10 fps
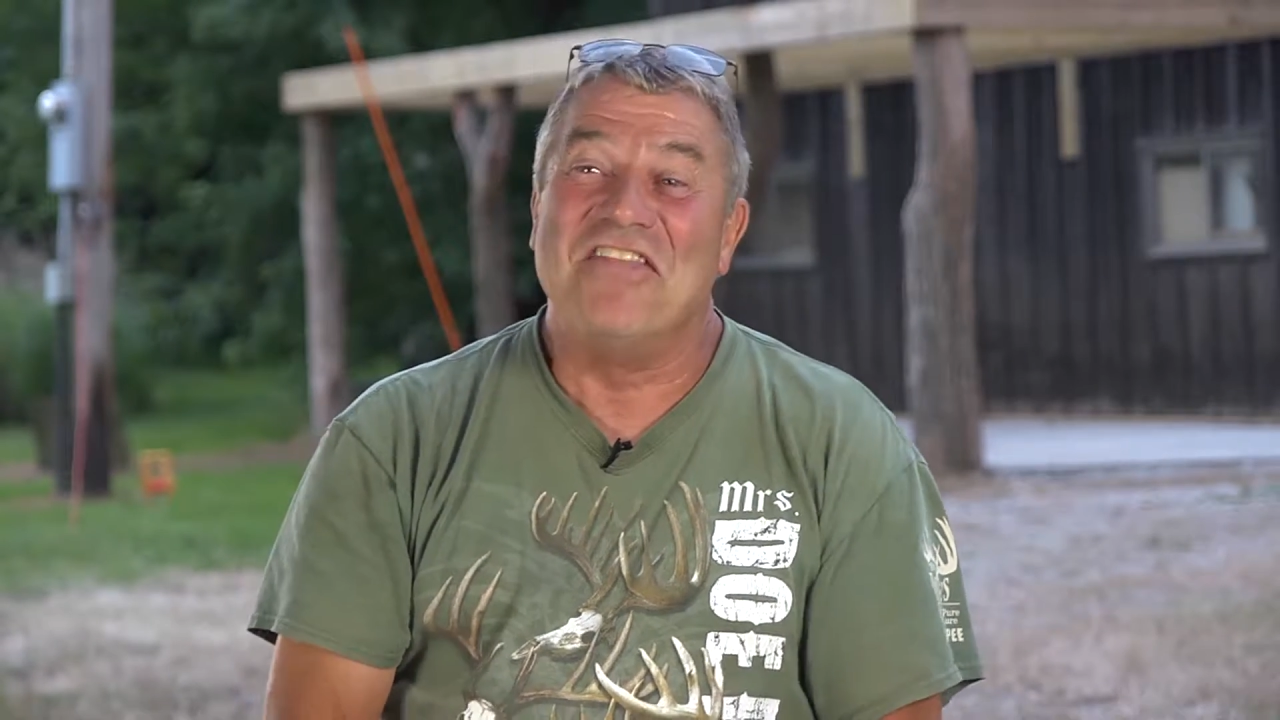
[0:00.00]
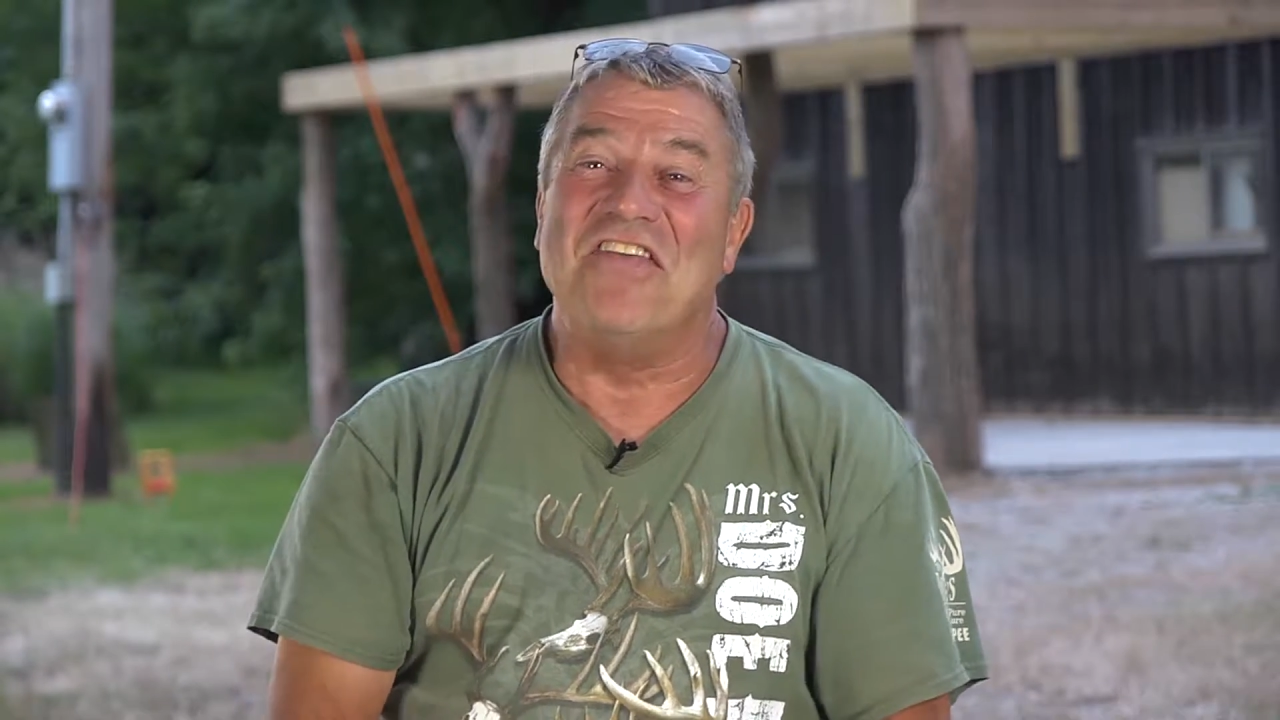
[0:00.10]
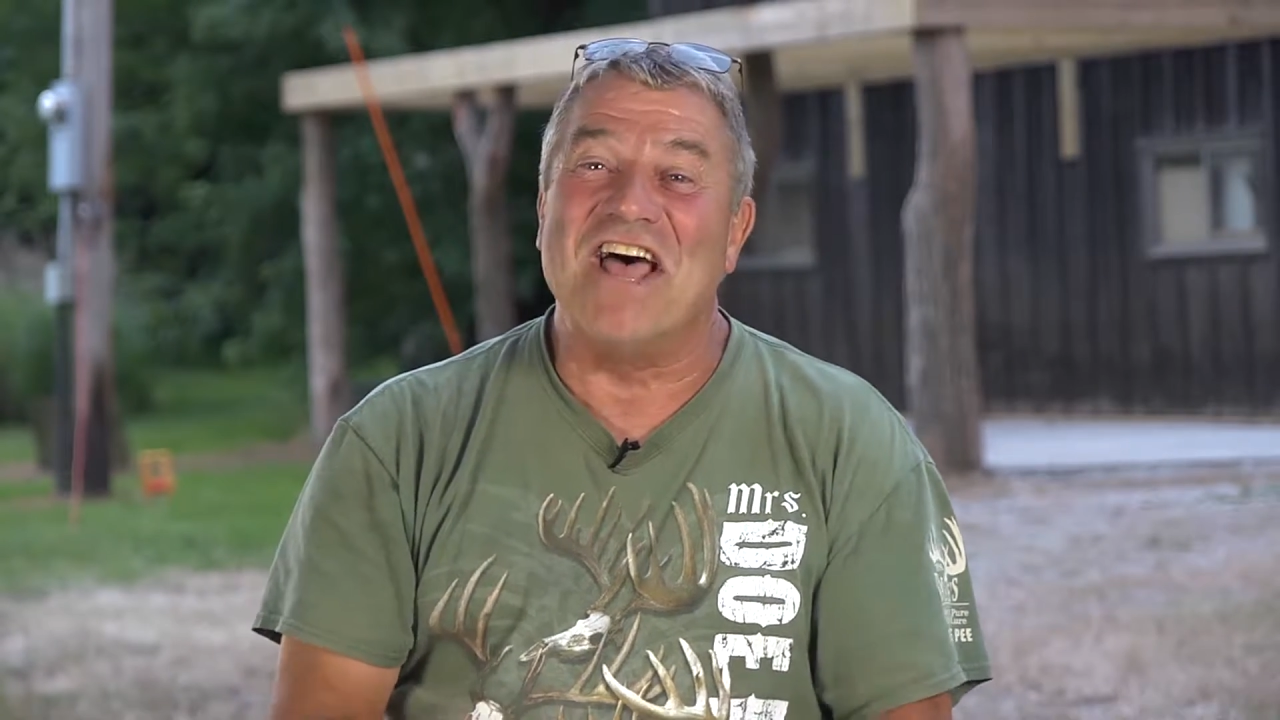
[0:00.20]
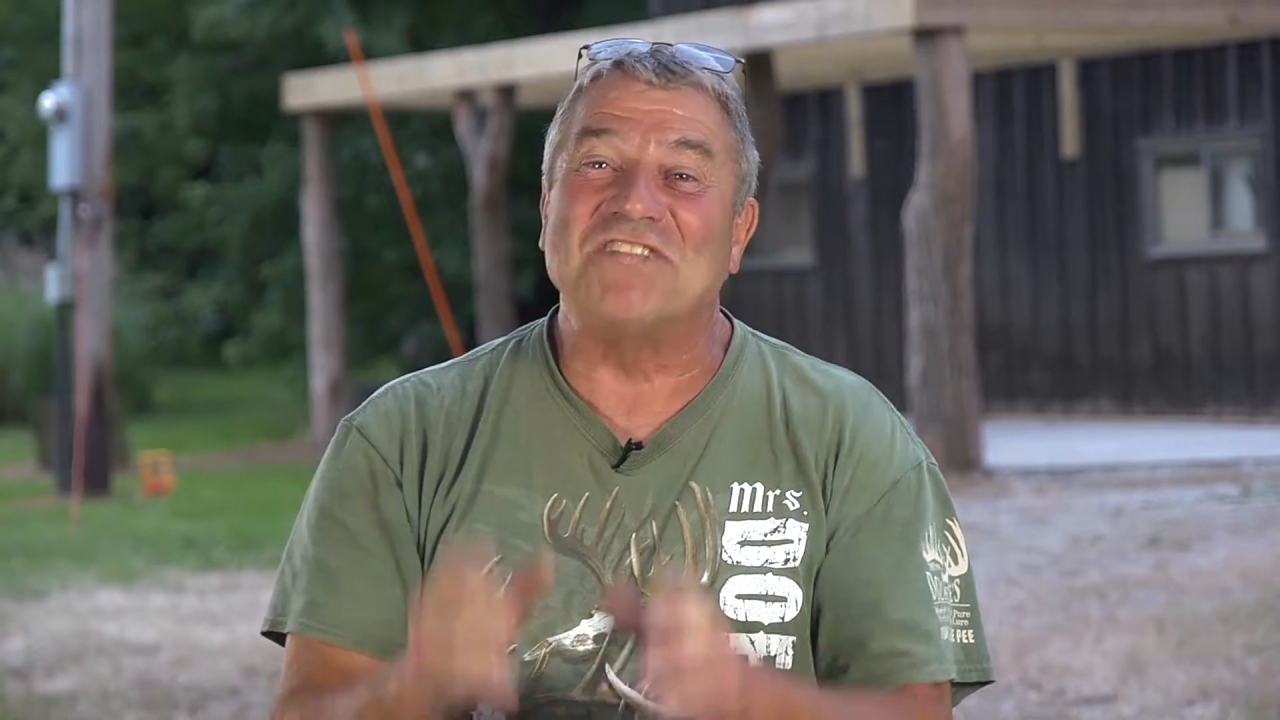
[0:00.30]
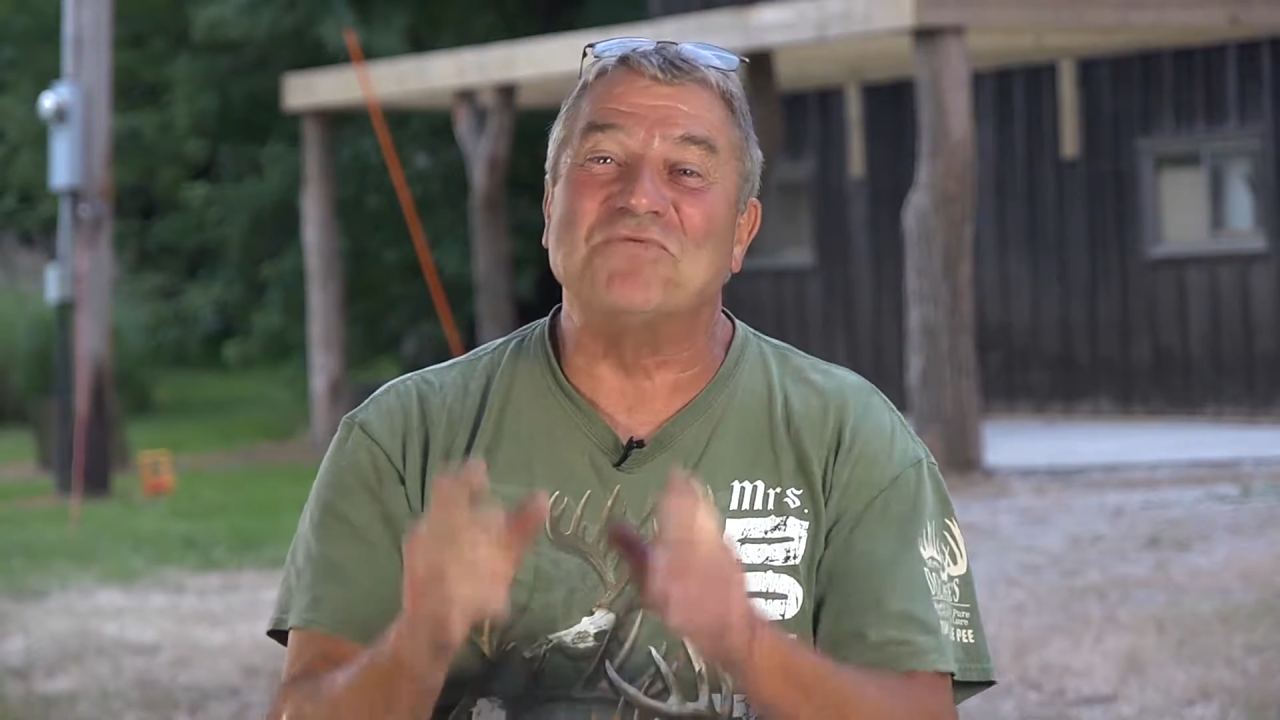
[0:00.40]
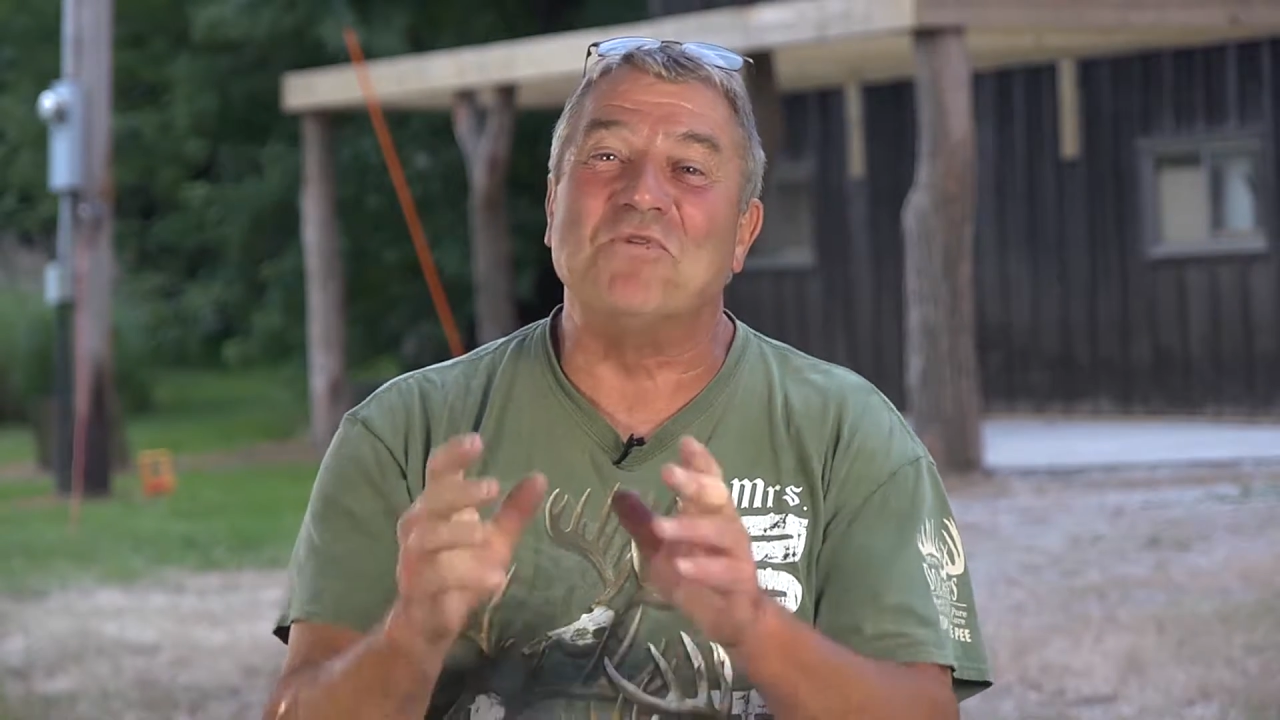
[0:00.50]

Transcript: that's